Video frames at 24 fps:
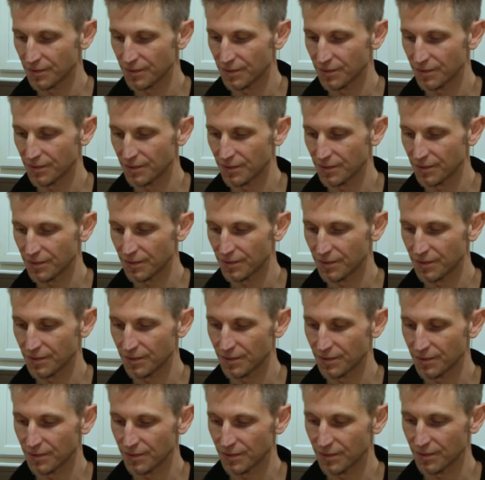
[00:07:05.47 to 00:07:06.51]

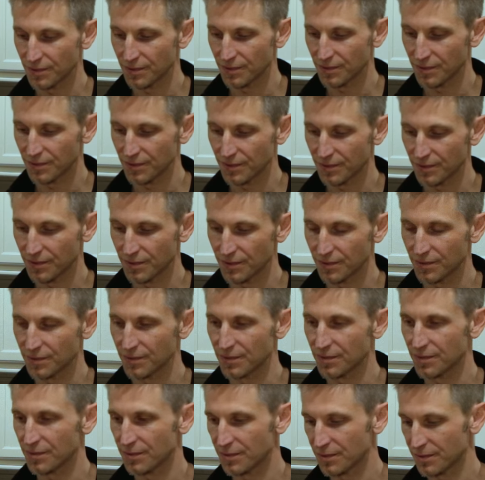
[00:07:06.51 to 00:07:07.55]

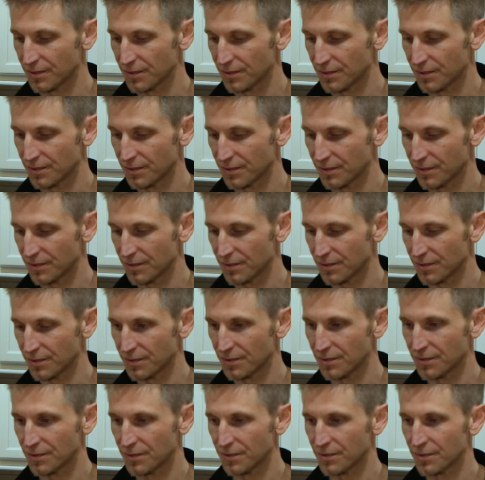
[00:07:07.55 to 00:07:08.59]

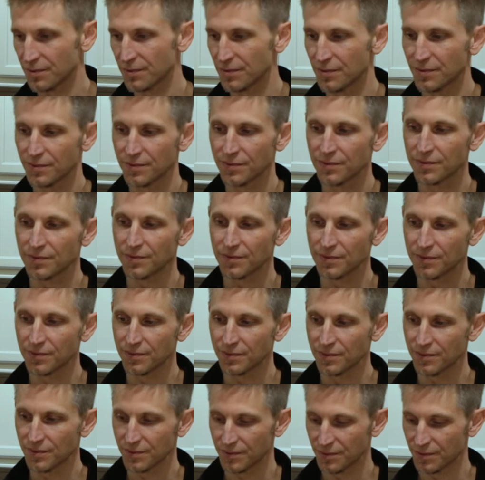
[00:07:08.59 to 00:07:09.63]

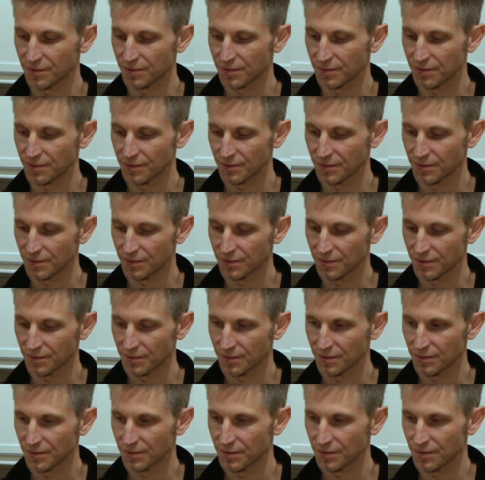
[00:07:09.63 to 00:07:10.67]

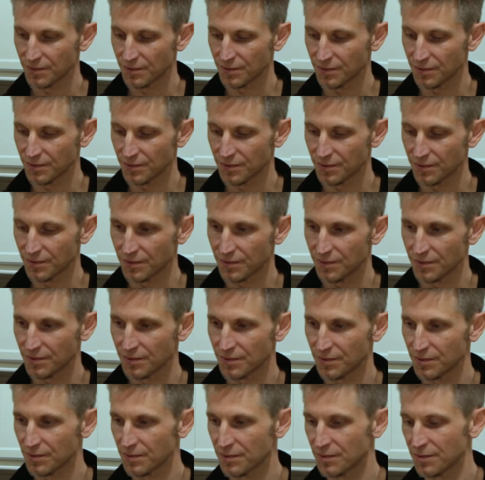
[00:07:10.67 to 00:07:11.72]

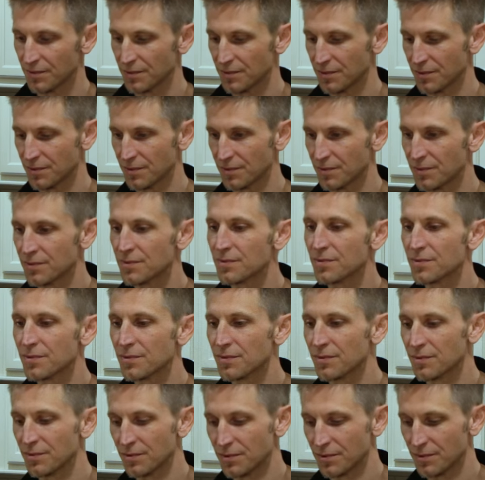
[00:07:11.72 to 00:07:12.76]

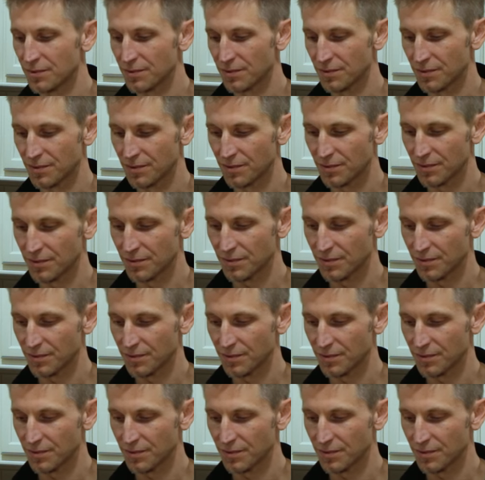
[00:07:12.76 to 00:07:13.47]
(silent)